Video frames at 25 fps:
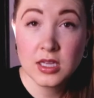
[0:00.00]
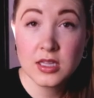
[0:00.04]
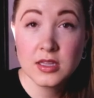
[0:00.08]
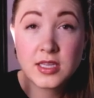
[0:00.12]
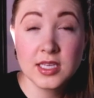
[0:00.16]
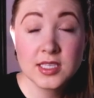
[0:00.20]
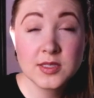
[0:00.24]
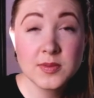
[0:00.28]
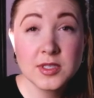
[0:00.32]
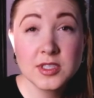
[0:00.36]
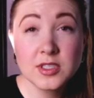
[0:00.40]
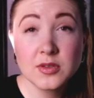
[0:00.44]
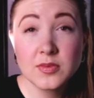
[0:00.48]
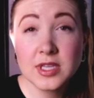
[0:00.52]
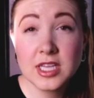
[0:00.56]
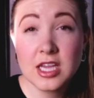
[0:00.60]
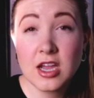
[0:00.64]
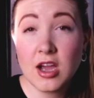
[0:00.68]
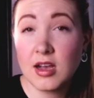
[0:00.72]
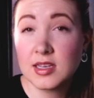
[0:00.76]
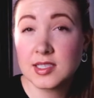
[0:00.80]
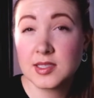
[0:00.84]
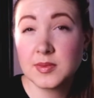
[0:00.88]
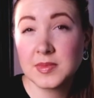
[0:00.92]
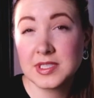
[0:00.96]
This one's a really
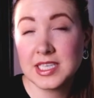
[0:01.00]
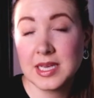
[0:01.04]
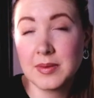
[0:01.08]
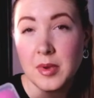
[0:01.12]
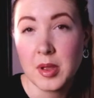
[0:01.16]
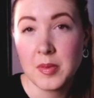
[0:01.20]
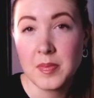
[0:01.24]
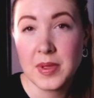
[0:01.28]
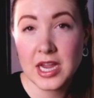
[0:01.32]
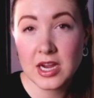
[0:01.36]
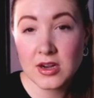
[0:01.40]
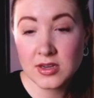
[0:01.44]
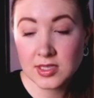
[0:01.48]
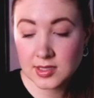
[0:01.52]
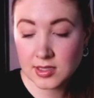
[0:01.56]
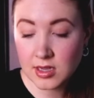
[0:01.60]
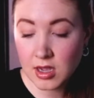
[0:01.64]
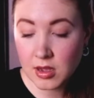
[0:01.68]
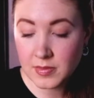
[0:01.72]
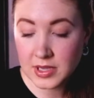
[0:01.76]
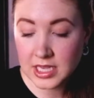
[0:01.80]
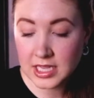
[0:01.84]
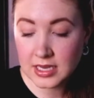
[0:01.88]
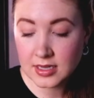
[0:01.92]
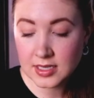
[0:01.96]
awesome set my parents
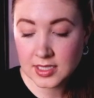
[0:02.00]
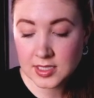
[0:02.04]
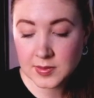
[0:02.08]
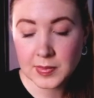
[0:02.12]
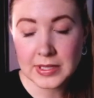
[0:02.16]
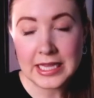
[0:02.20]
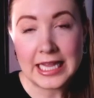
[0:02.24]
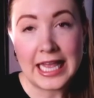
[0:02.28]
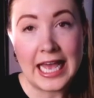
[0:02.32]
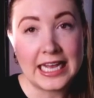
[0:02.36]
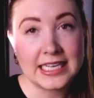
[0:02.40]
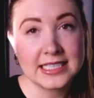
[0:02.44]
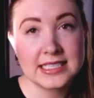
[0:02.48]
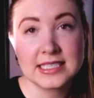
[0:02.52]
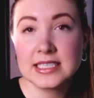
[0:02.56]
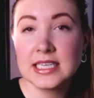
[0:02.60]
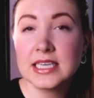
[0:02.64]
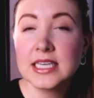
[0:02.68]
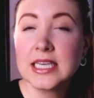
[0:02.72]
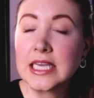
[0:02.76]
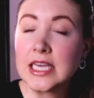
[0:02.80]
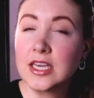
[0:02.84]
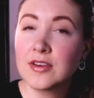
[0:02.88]
got me. It is plastic.